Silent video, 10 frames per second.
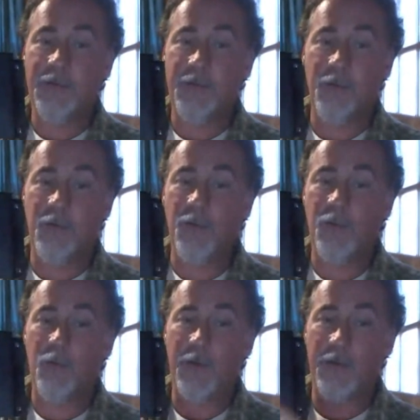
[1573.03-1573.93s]

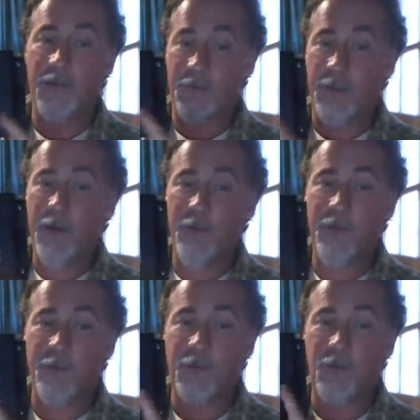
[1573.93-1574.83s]
To when the
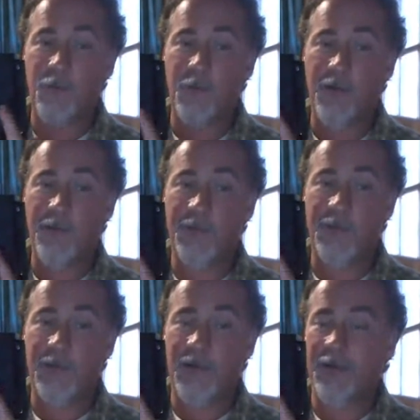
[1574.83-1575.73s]
batteries are full, when it's
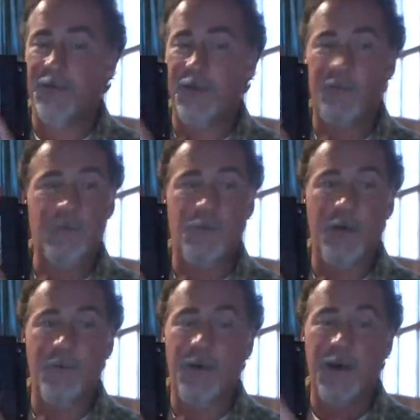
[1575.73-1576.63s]
at
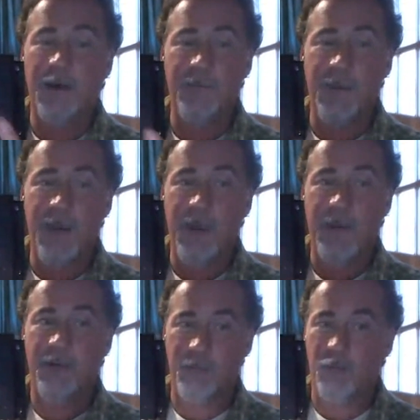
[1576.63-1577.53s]
25.8,
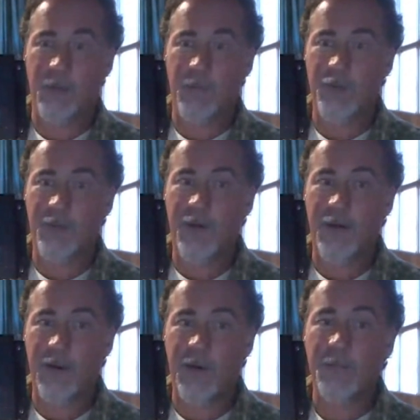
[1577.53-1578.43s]
whatever you set it
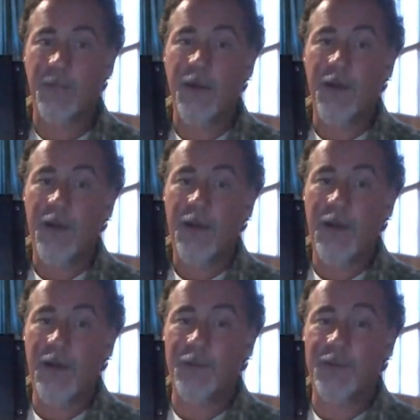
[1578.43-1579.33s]
at,
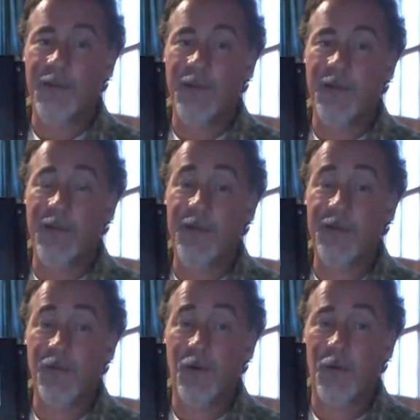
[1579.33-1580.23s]
it'll send this
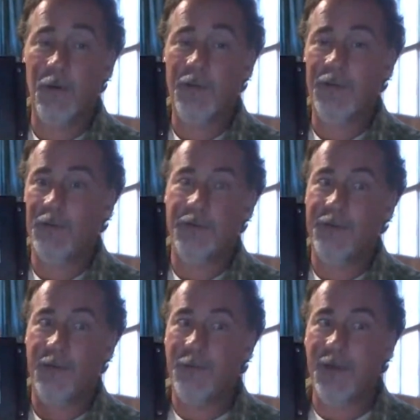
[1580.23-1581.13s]
charge to
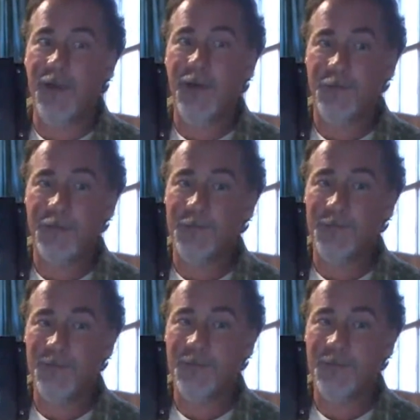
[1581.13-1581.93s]
something else.